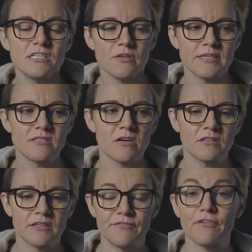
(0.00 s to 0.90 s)
So I
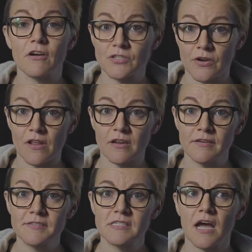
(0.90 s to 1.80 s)
started looking for
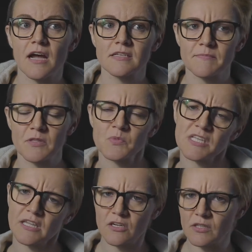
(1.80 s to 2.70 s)
alternatives, something that was
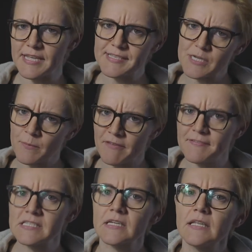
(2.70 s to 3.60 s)
a little easier on me
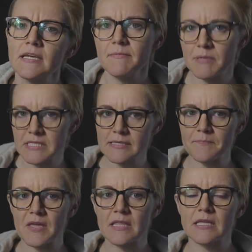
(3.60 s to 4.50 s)
physically, but
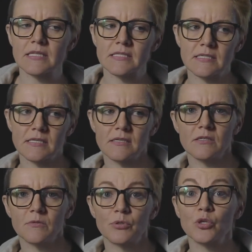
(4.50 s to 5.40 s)
something that
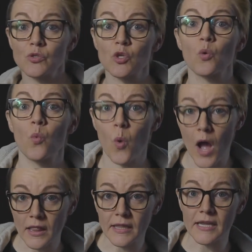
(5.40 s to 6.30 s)
still produced the
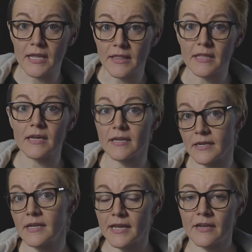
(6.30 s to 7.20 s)
quality
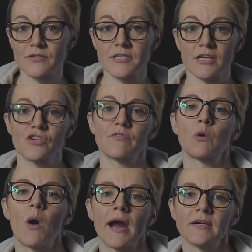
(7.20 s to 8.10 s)
that Intersection
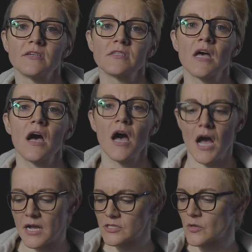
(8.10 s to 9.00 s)
requires.
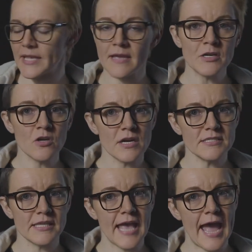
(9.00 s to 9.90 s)
So I came
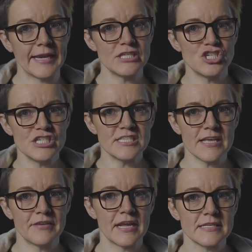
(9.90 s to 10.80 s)
across the Canon
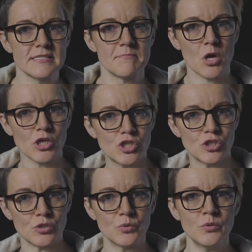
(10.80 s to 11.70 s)
G7X Mark
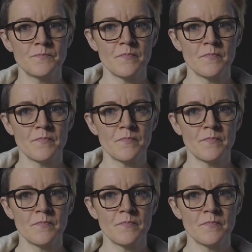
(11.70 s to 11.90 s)
II.